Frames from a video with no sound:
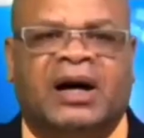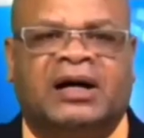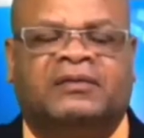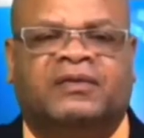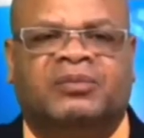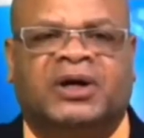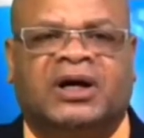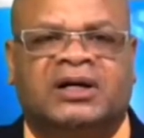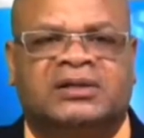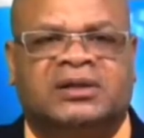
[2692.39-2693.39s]
hears
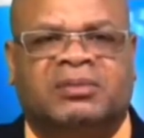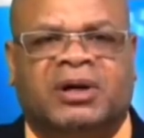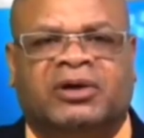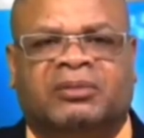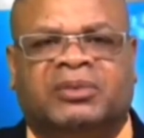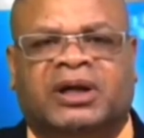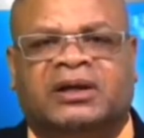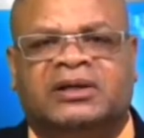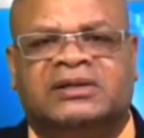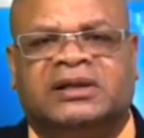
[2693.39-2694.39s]
plans for COVID-19
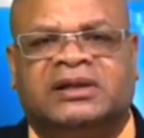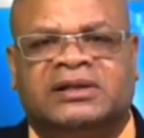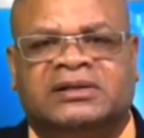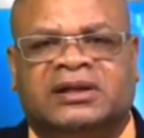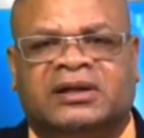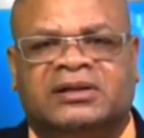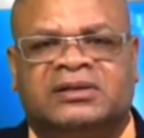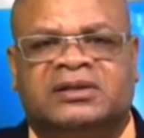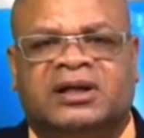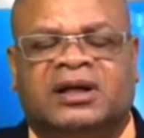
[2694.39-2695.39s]
training at the JNF
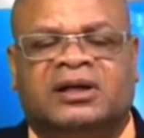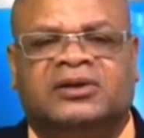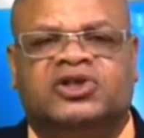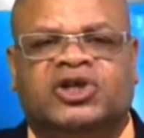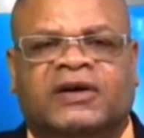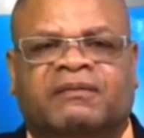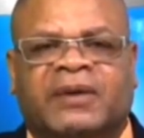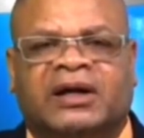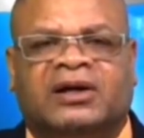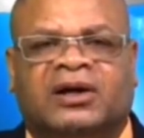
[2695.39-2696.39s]
Hospital.
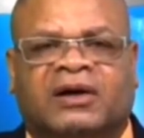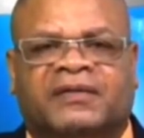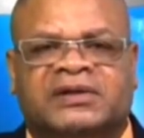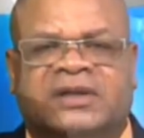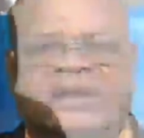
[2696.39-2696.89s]
And that's the end